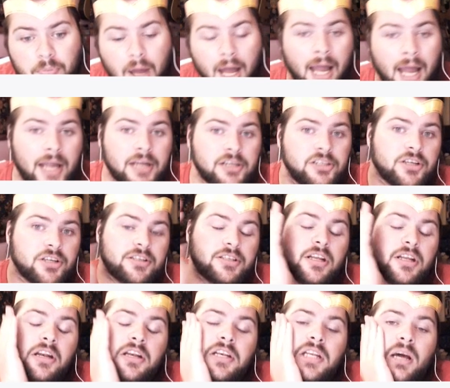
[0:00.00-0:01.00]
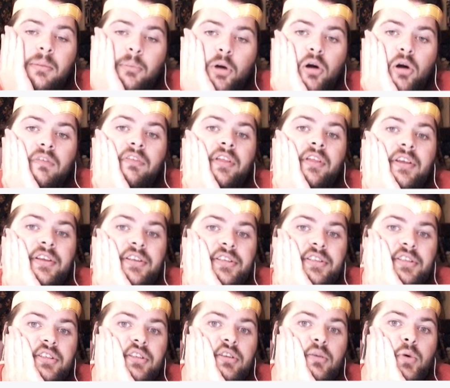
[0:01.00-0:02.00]
I just did a demo of
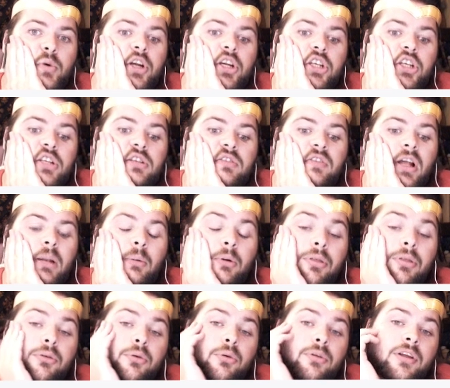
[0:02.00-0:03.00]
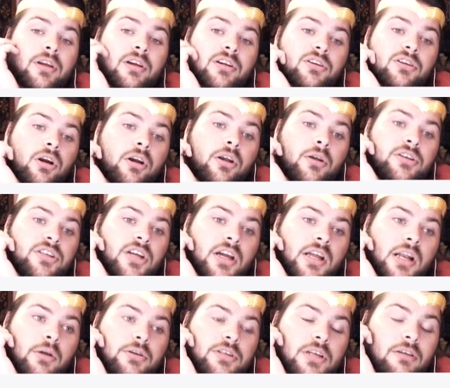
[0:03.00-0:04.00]
this, which is available through the Kickstarter. You can check it
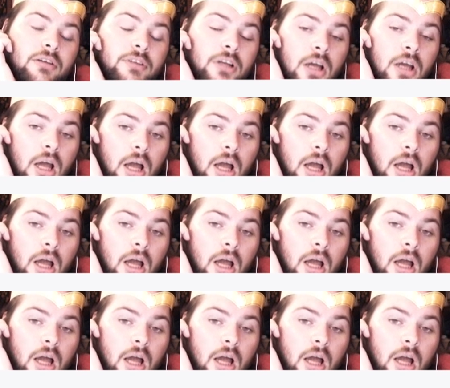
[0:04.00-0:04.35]
out yourself.